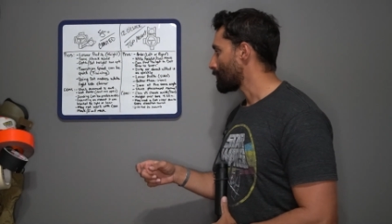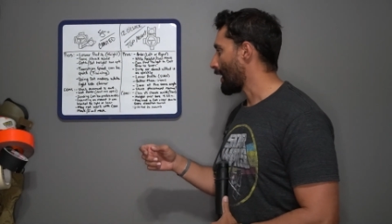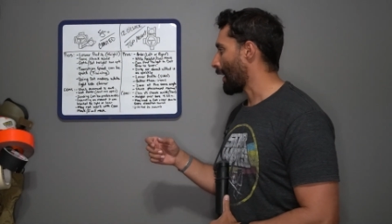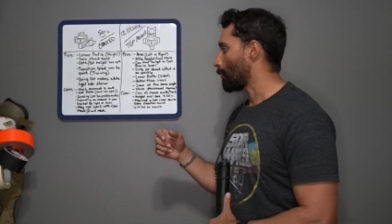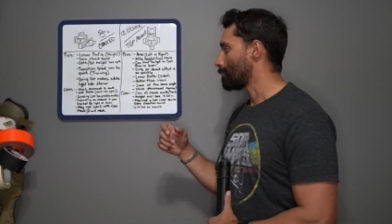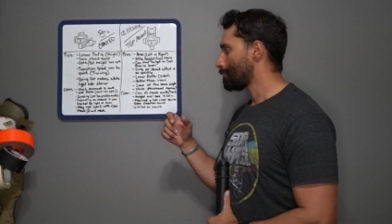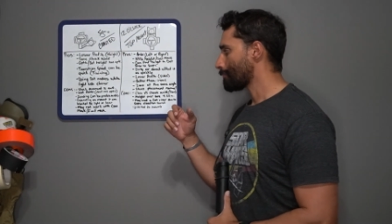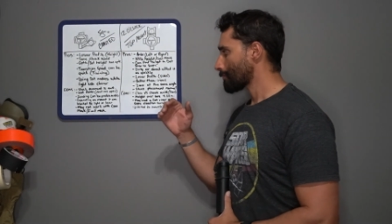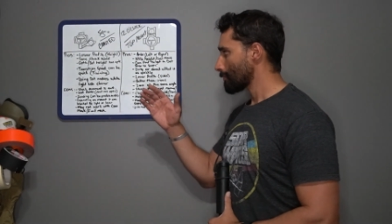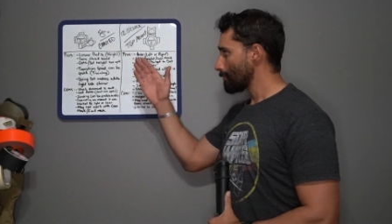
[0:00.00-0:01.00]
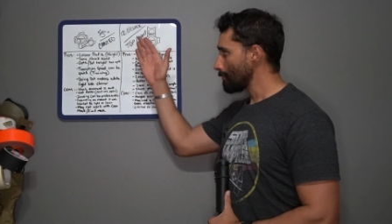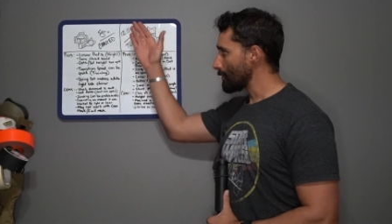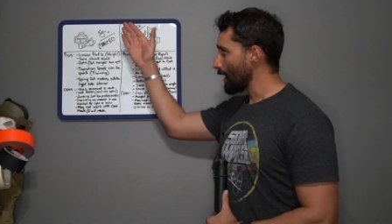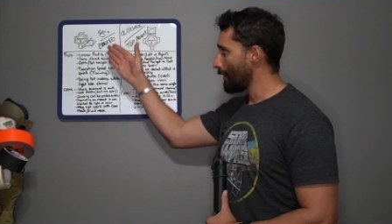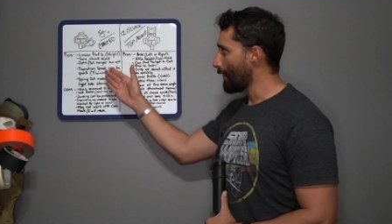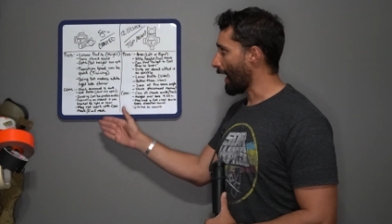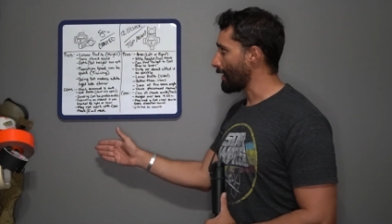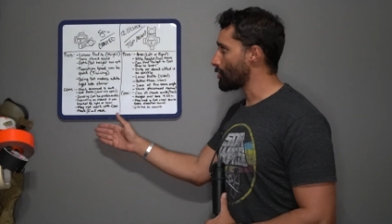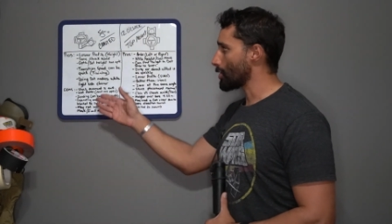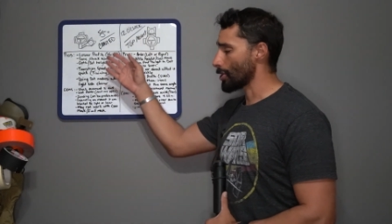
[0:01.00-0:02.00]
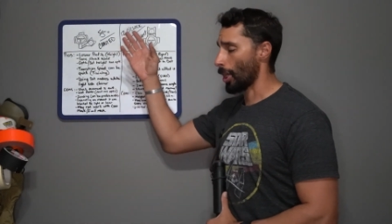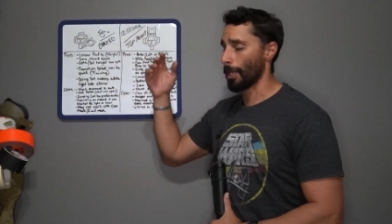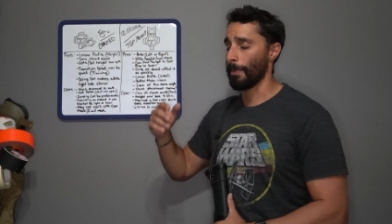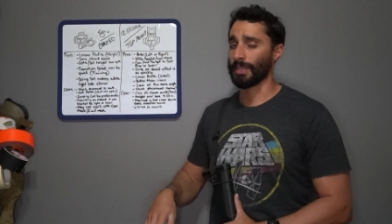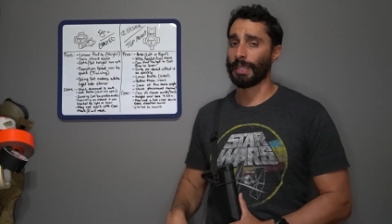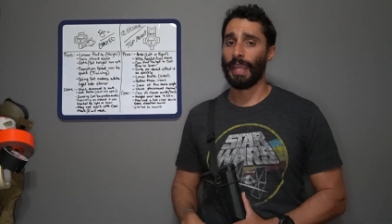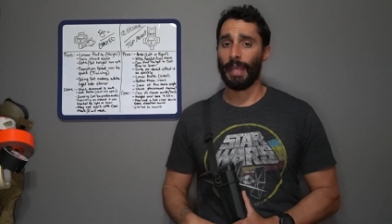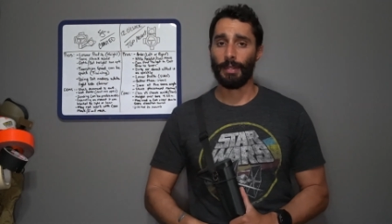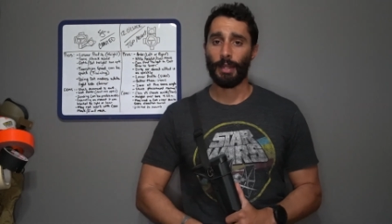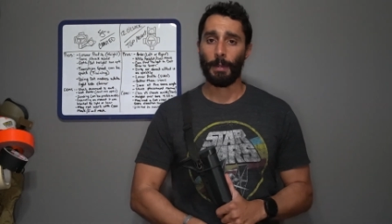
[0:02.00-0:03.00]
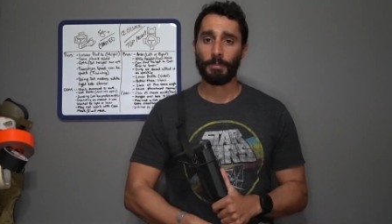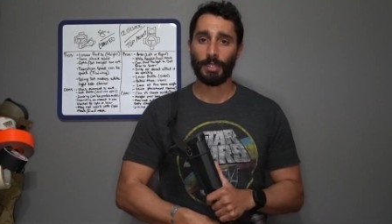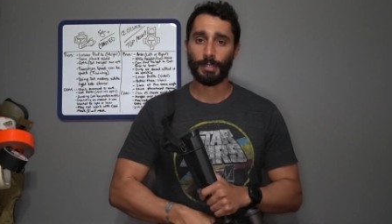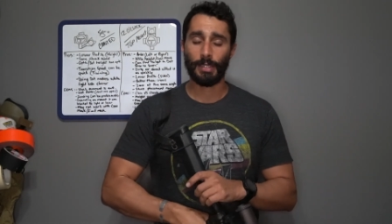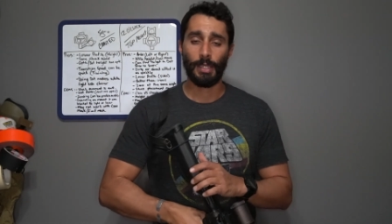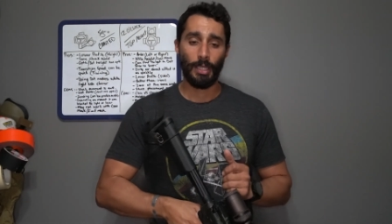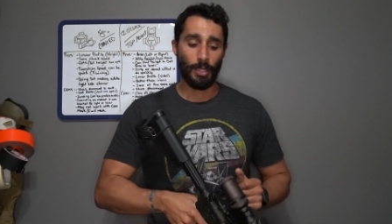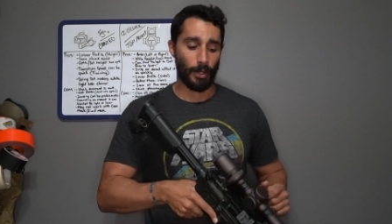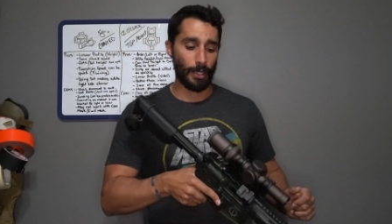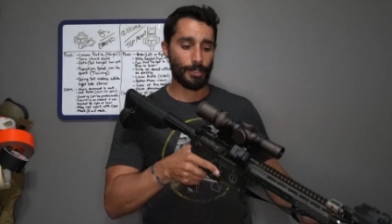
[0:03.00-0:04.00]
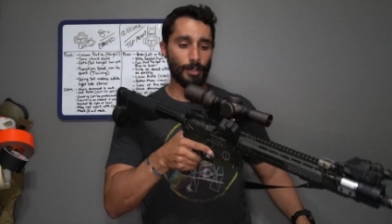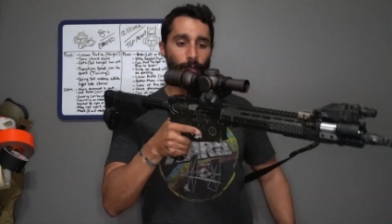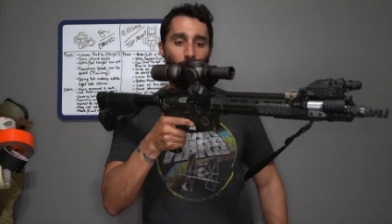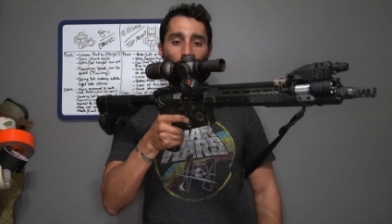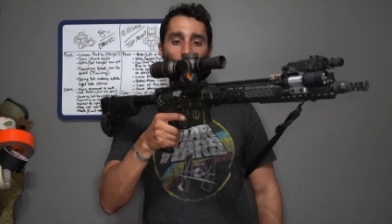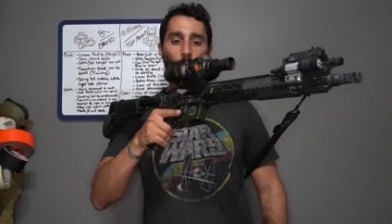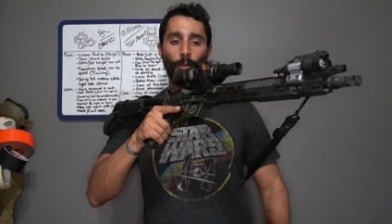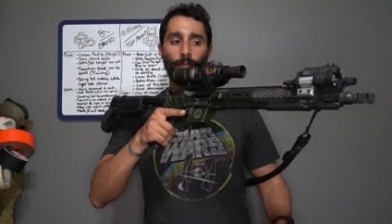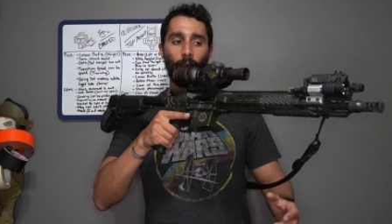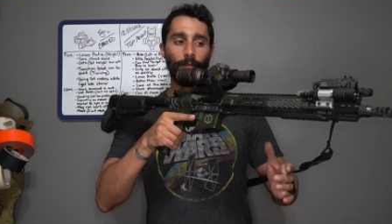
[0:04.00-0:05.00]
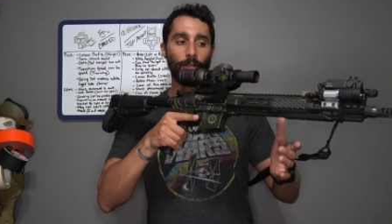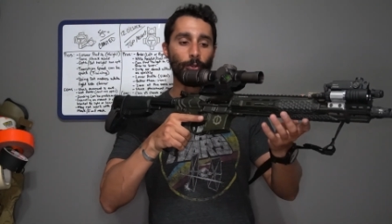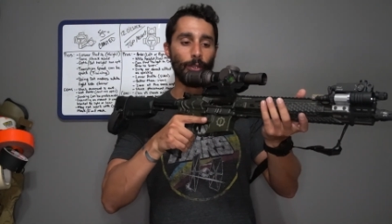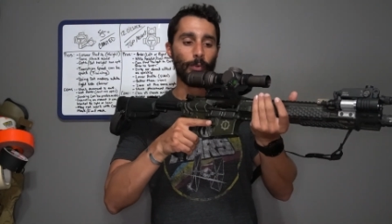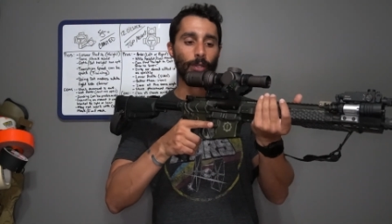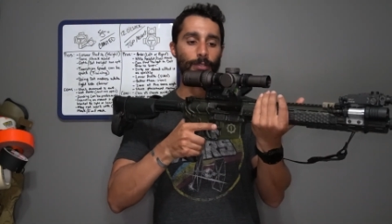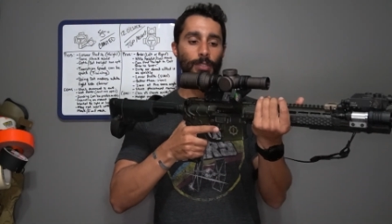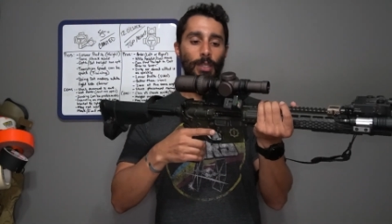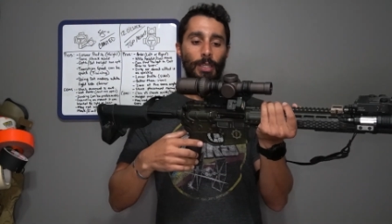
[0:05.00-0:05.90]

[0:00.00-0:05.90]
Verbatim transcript: Now, that is just talking about the canted optics, right? So canted 45 degree ones.